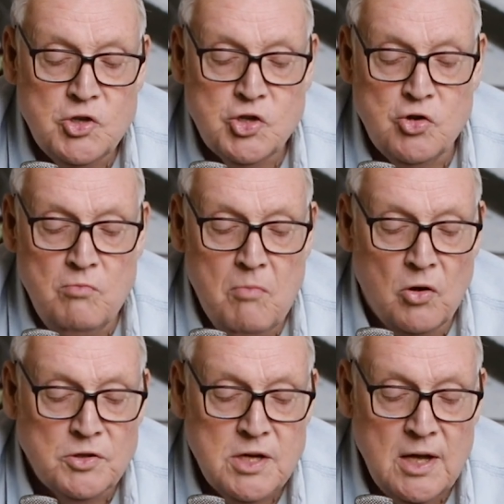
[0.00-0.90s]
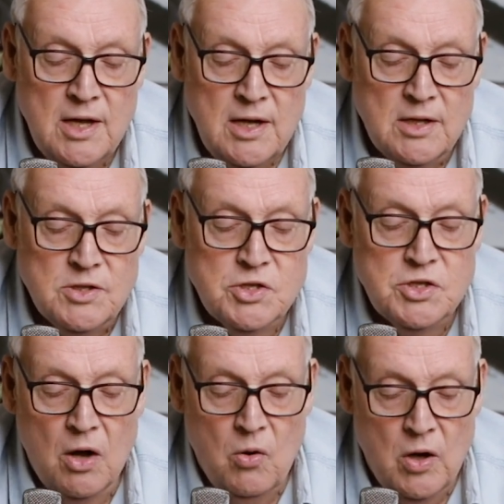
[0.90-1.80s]
tumult, and
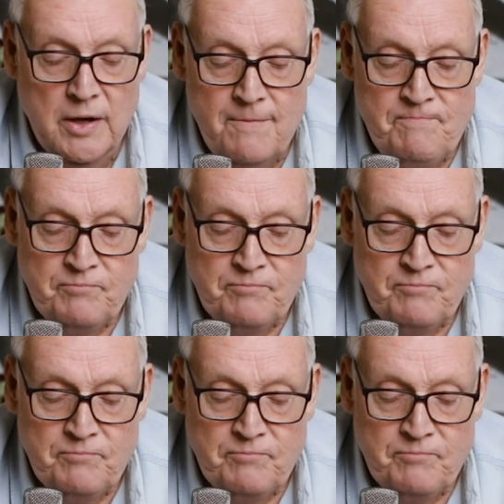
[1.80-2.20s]
so on.